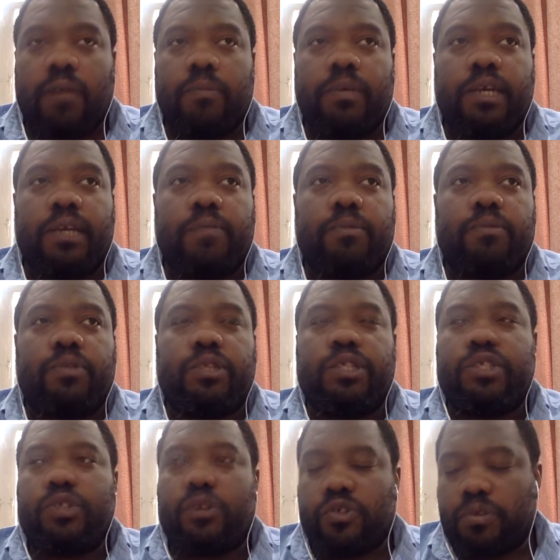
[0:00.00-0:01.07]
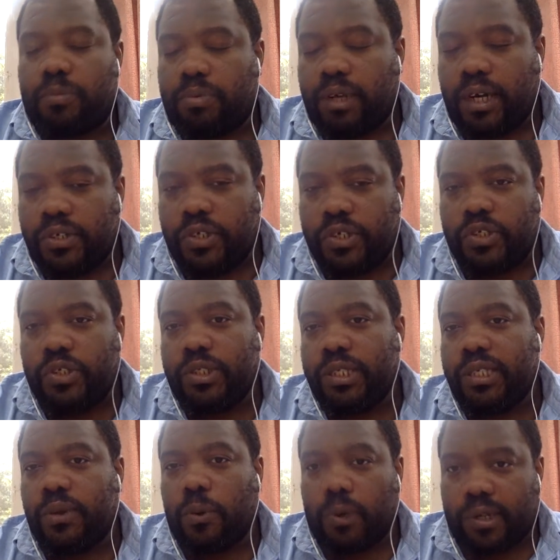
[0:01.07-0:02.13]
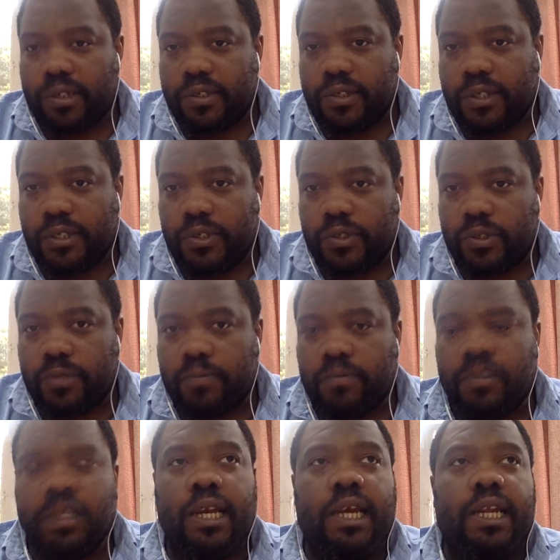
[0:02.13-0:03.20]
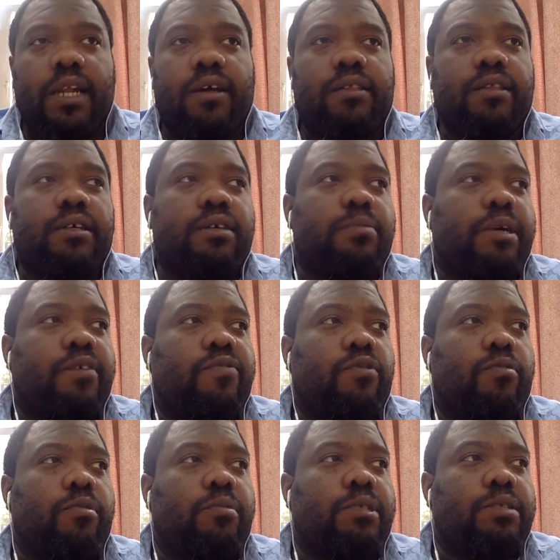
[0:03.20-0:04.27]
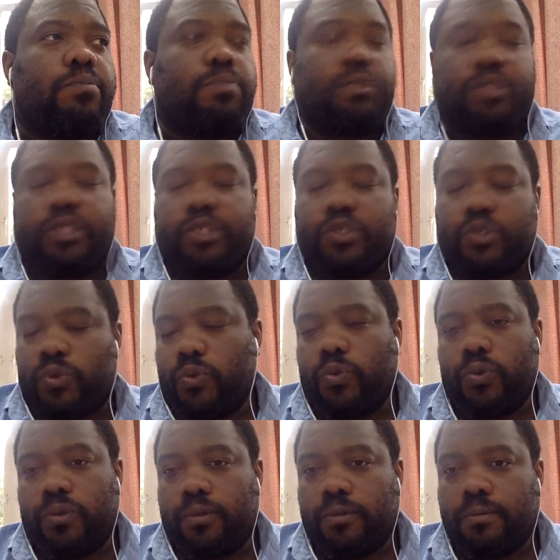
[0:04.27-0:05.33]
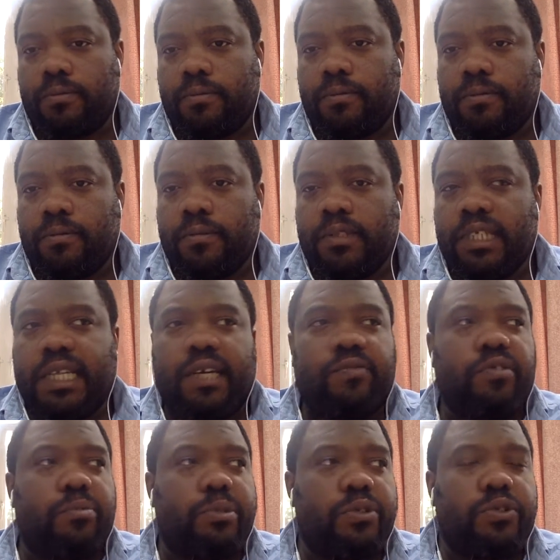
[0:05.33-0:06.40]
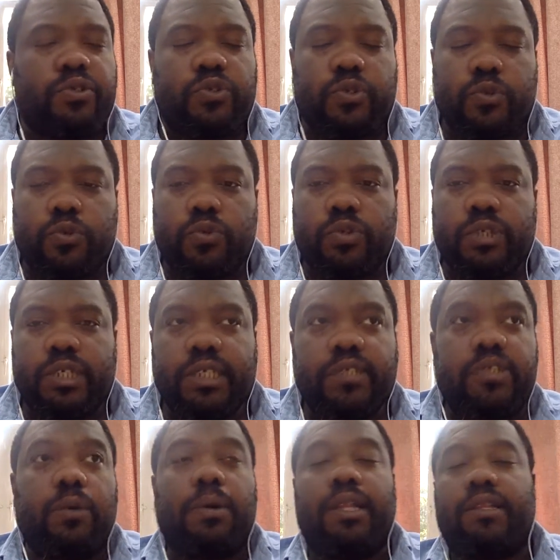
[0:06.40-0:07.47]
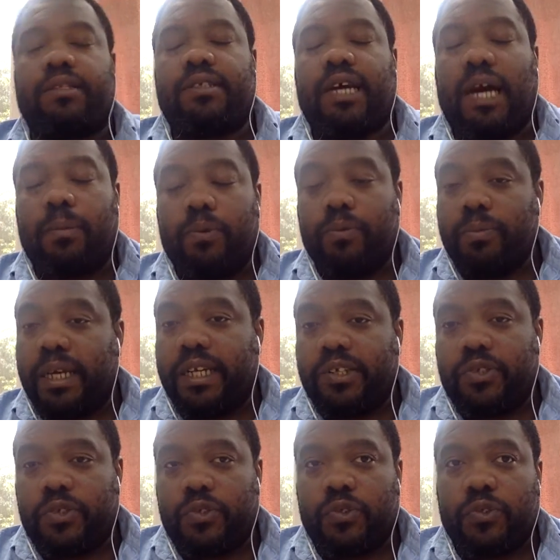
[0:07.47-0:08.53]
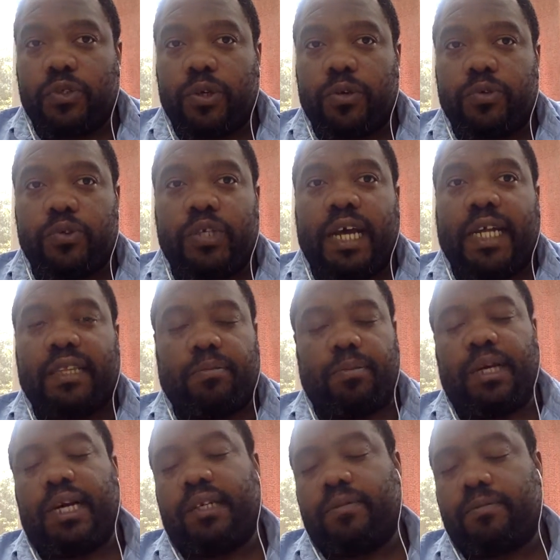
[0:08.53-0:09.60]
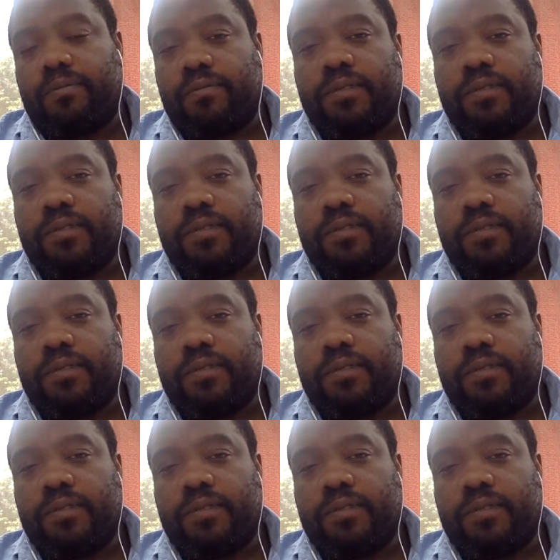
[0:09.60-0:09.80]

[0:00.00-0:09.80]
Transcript: And with these larger projects, you need organization. Now, think about for a moment building a school. Now, if you build a school, you need someone at the top who manages those at the bottom.